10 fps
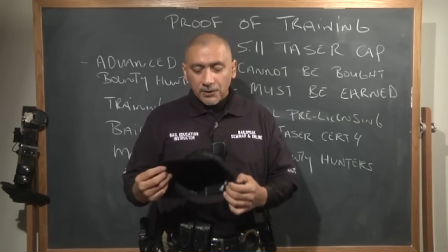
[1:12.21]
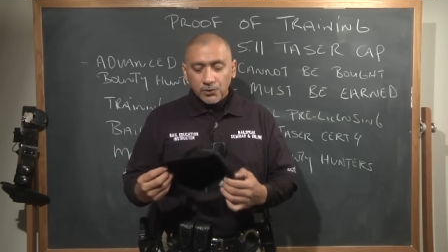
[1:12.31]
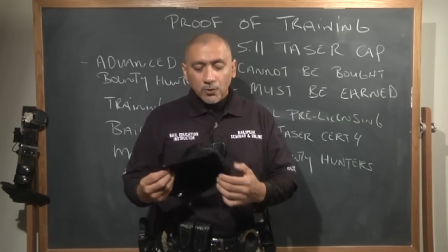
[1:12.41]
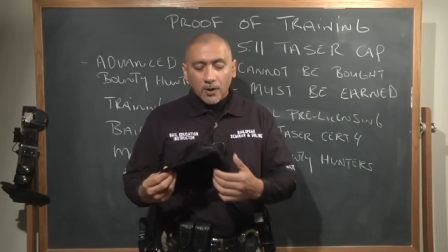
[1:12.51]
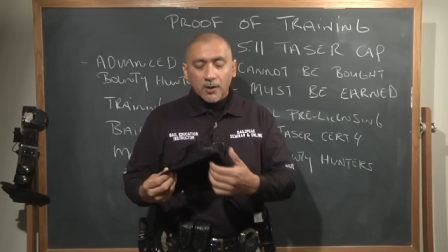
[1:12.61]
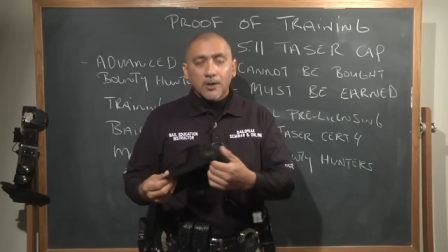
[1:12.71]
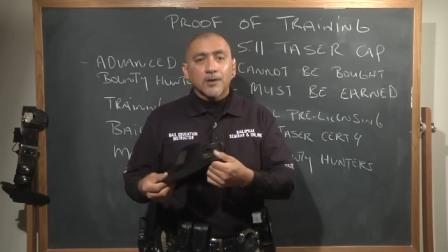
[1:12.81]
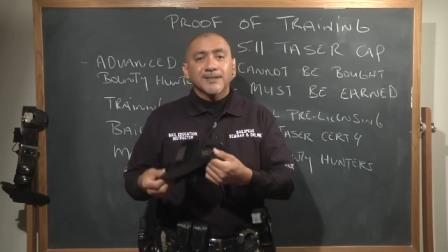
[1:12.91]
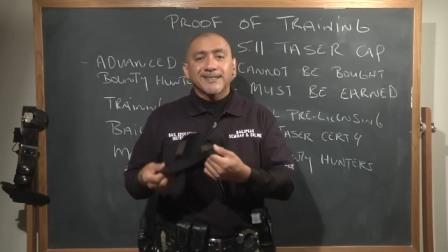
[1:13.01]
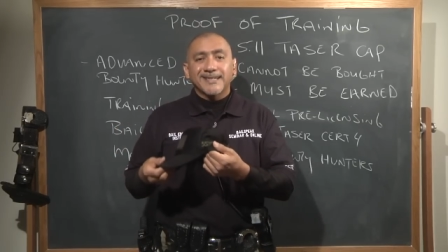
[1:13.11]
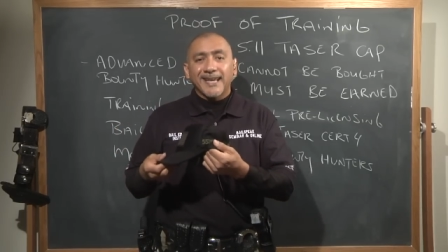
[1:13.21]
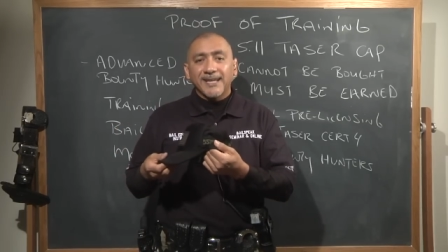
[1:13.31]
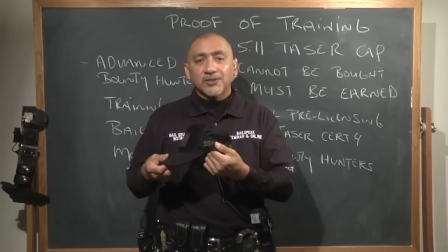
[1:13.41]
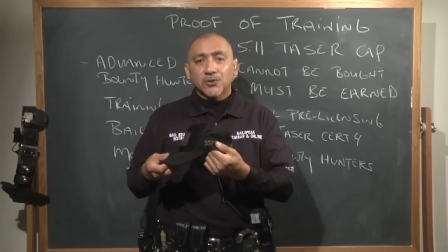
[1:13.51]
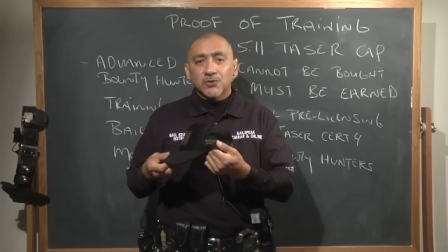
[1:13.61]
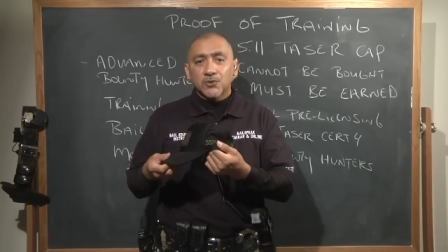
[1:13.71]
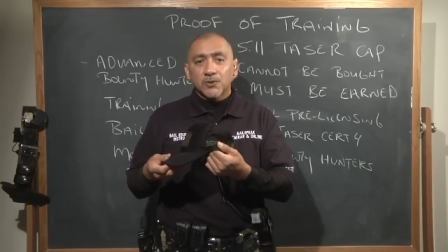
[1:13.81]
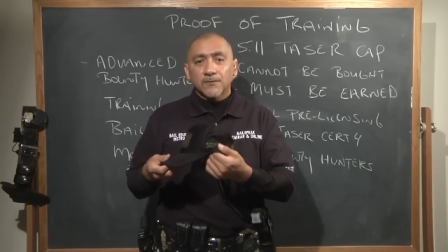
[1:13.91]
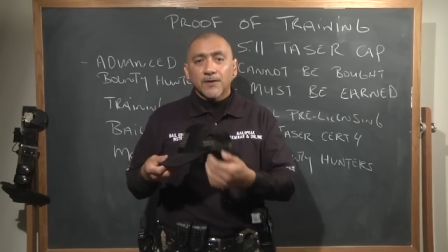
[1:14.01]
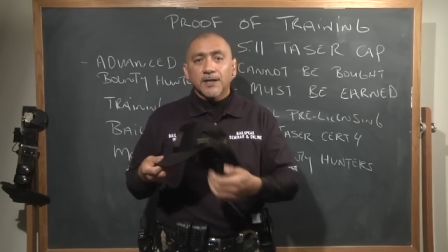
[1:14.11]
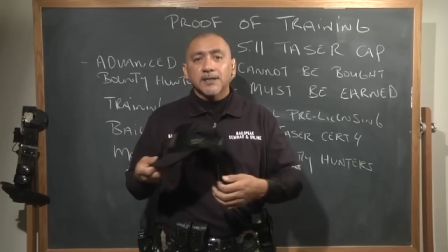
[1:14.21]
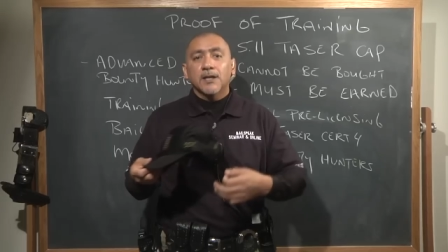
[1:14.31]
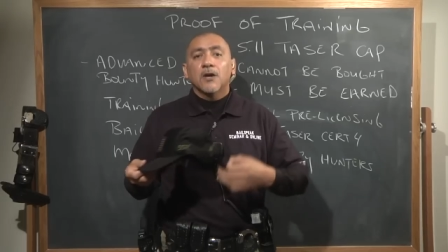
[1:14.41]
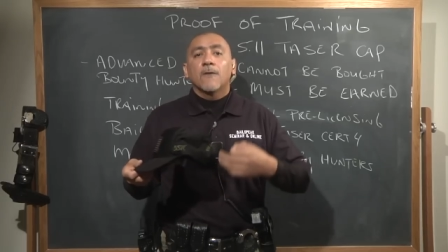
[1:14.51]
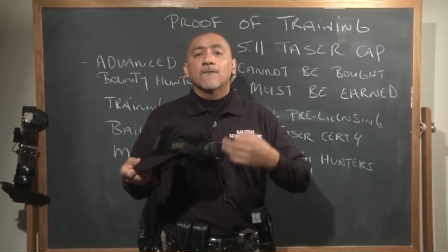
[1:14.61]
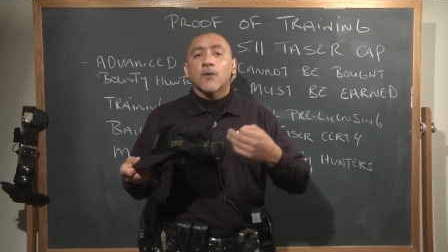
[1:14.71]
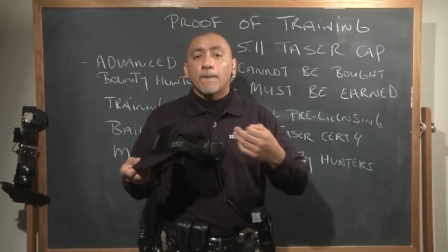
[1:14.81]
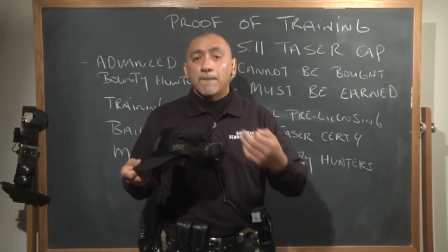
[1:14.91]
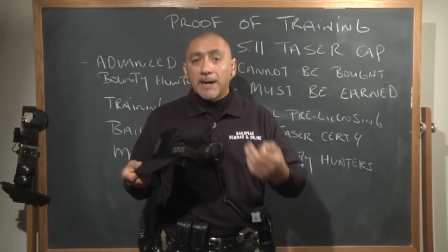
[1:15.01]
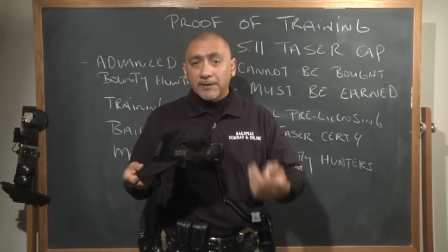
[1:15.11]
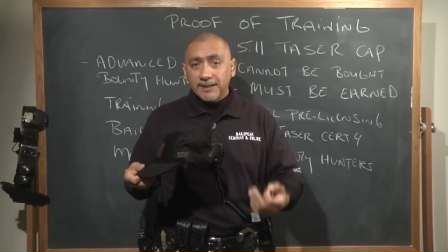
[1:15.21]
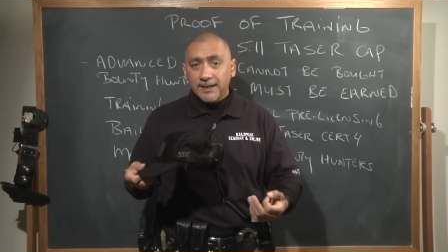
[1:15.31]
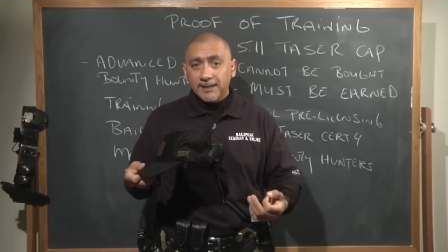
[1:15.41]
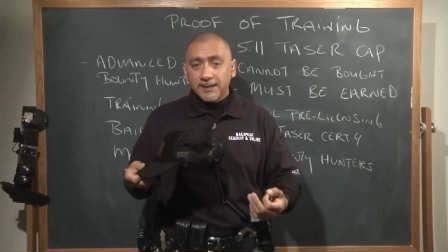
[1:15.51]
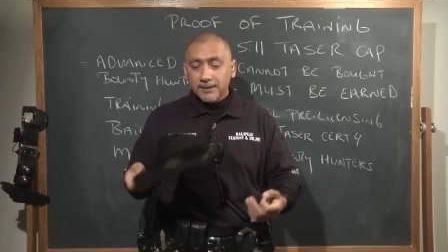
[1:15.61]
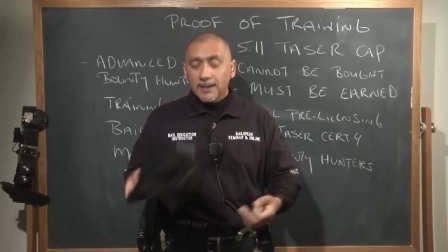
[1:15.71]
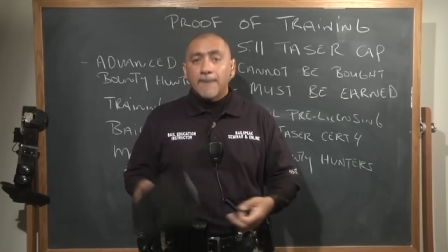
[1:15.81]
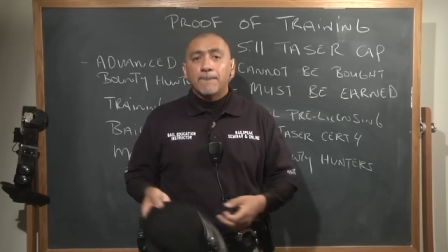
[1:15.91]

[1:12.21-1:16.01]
You are Taser certified for bounty hunting.